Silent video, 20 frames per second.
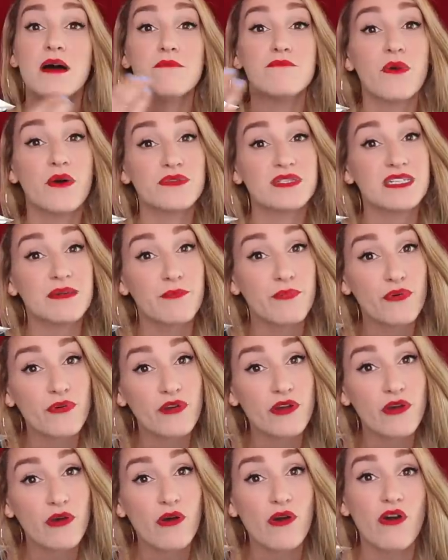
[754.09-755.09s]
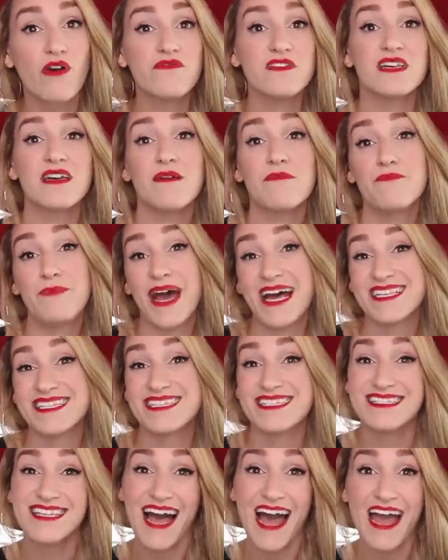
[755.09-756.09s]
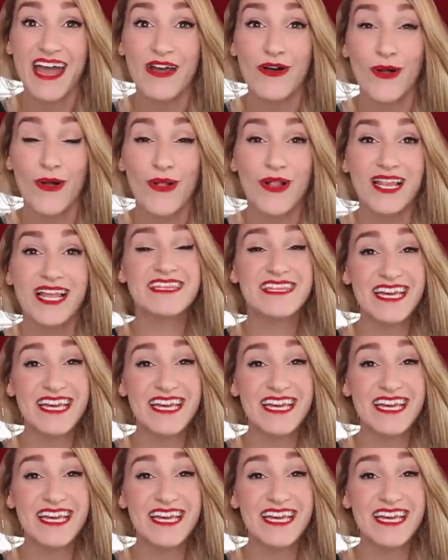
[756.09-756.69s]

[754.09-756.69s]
most improved, best style.